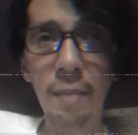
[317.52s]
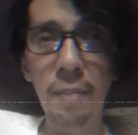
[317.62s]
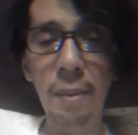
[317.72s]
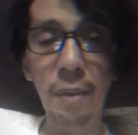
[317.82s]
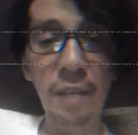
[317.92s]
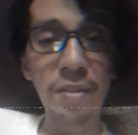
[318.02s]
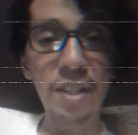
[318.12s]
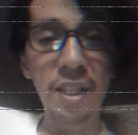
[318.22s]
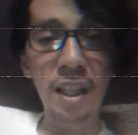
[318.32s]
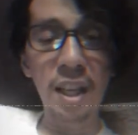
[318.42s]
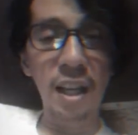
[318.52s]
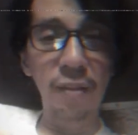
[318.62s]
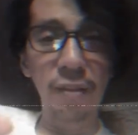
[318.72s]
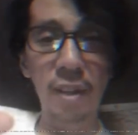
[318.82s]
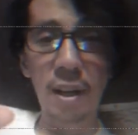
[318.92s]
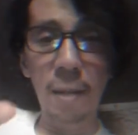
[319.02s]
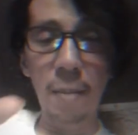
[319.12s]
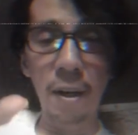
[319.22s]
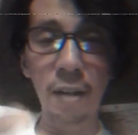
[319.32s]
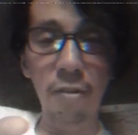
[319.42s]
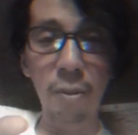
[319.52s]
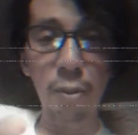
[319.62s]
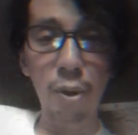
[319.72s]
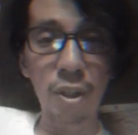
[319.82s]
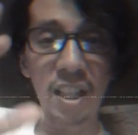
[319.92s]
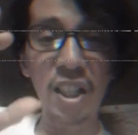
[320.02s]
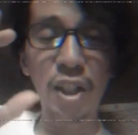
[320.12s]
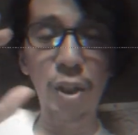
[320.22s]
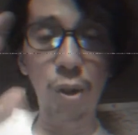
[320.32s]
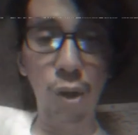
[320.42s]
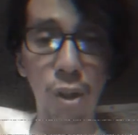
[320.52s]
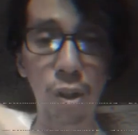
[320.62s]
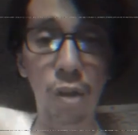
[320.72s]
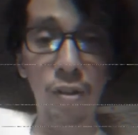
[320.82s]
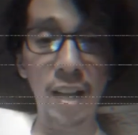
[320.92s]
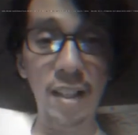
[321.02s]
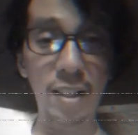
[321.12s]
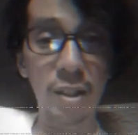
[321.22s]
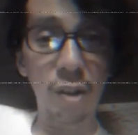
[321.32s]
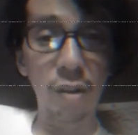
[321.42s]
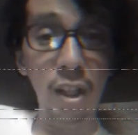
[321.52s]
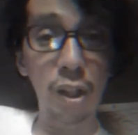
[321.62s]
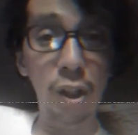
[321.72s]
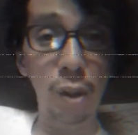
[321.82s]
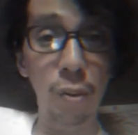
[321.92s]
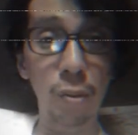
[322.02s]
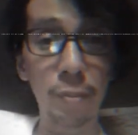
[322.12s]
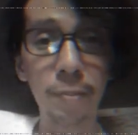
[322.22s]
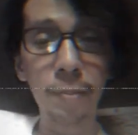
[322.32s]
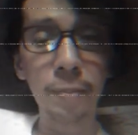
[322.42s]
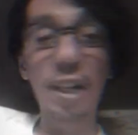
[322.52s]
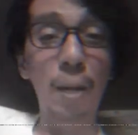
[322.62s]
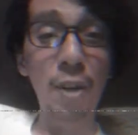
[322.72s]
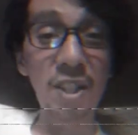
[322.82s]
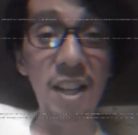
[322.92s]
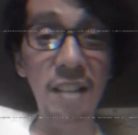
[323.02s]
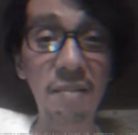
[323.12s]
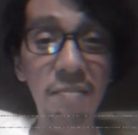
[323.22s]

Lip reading: people have seen a lot of budding entrepreneurs get destroyed on that show. It's not a pretty sight.